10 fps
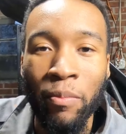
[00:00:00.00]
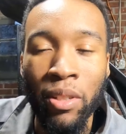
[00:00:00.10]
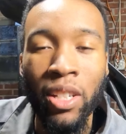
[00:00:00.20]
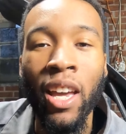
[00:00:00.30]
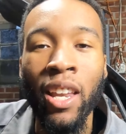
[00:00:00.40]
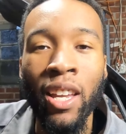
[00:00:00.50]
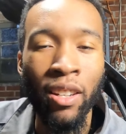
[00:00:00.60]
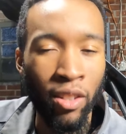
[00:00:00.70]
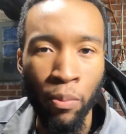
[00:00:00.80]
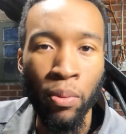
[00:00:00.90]
But you get in
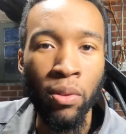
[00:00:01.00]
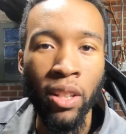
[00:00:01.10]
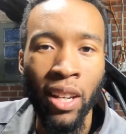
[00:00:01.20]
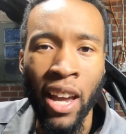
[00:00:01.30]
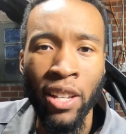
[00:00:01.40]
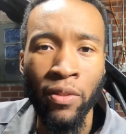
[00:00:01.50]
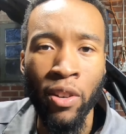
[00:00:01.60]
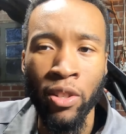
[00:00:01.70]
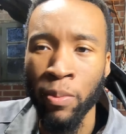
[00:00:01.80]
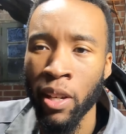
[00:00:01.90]
and you pull in ass
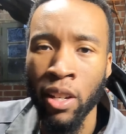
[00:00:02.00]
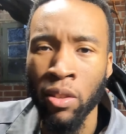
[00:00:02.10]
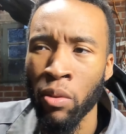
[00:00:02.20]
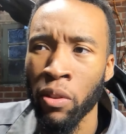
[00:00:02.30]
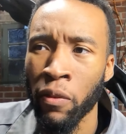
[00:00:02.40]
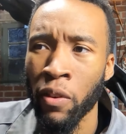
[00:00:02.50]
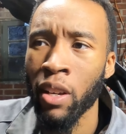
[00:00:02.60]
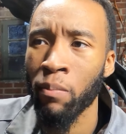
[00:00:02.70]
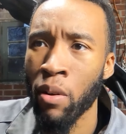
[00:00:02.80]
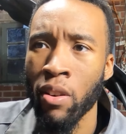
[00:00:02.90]
first, because who the
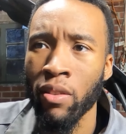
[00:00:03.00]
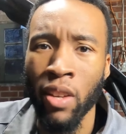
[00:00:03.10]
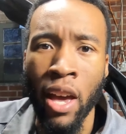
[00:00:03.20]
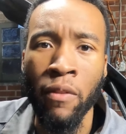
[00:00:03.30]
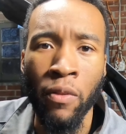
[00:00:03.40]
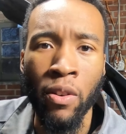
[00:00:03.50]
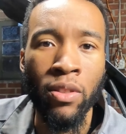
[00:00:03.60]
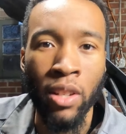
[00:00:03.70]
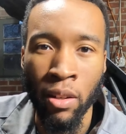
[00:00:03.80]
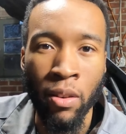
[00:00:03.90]
fuck parks head
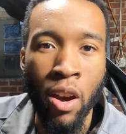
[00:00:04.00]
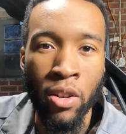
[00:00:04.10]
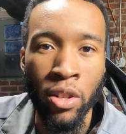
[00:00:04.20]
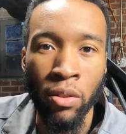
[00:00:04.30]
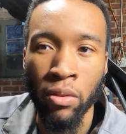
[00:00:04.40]
first at a car show?